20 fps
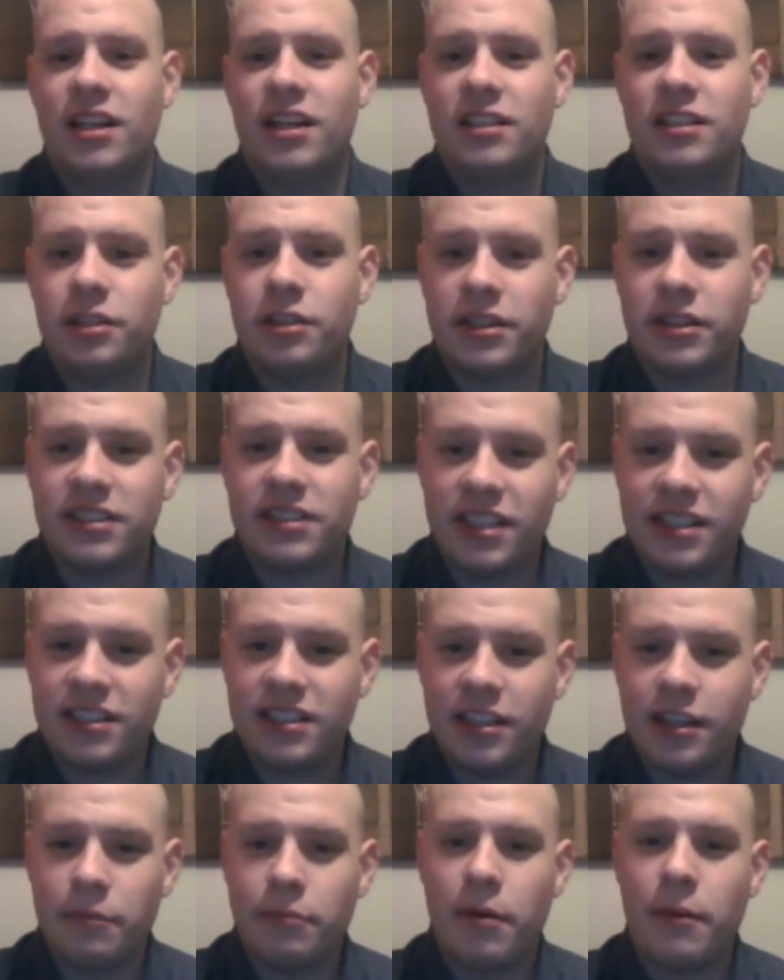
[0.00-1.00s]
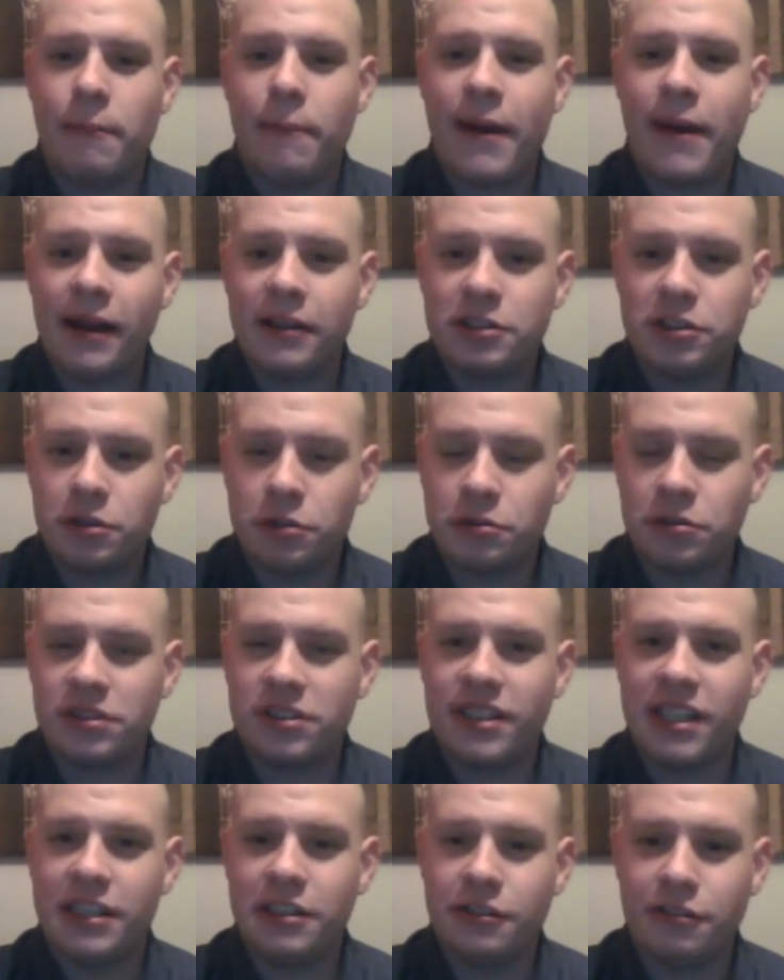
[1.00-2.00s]
is to exist in a perpetual
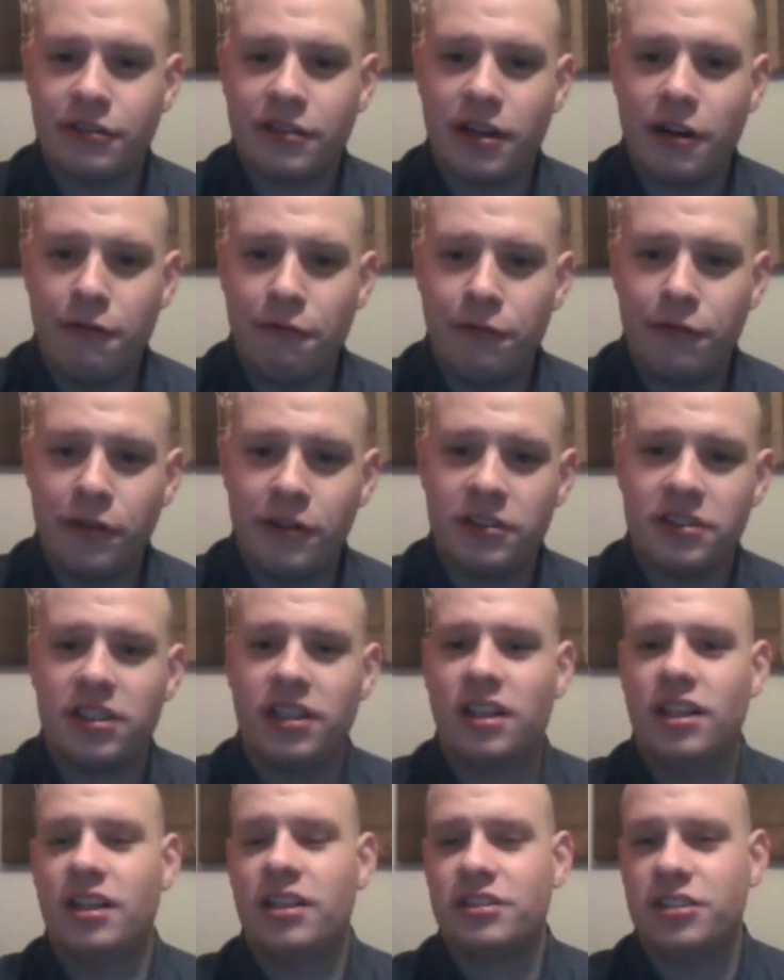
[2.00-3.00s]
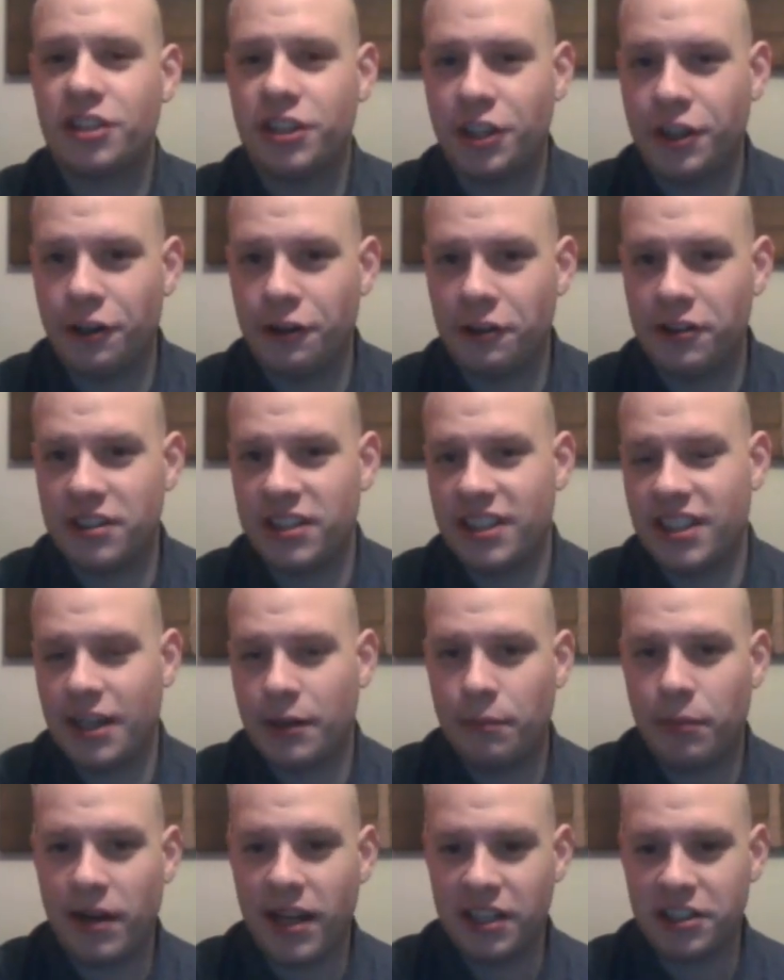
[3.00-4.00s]
state of comfort, security,
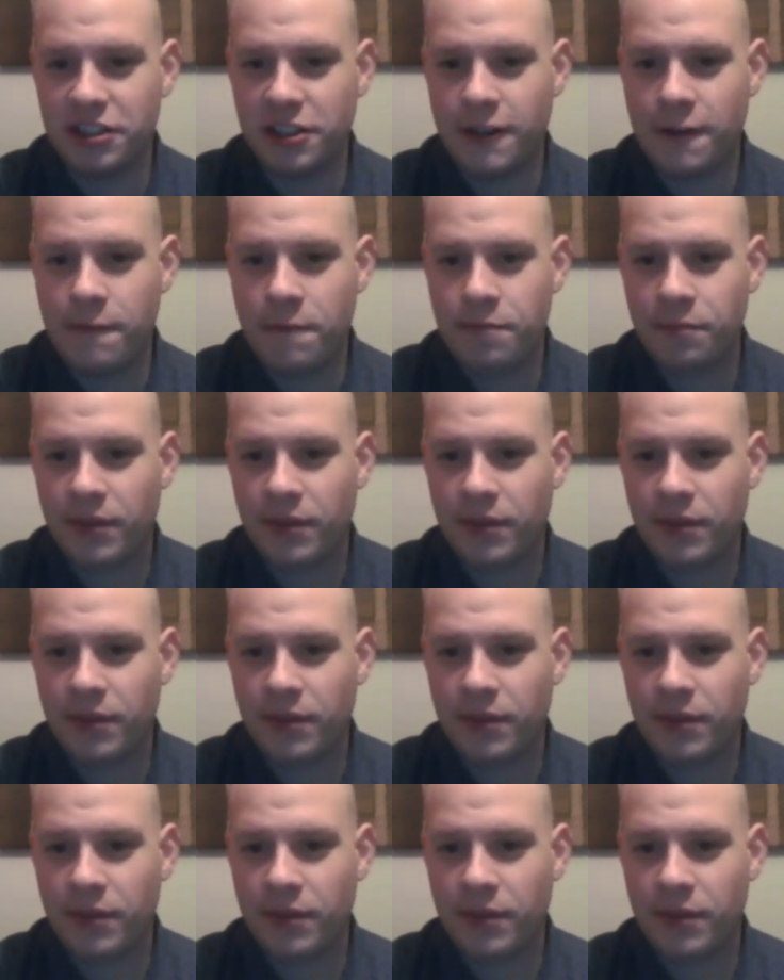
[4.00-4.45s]
and pleasure.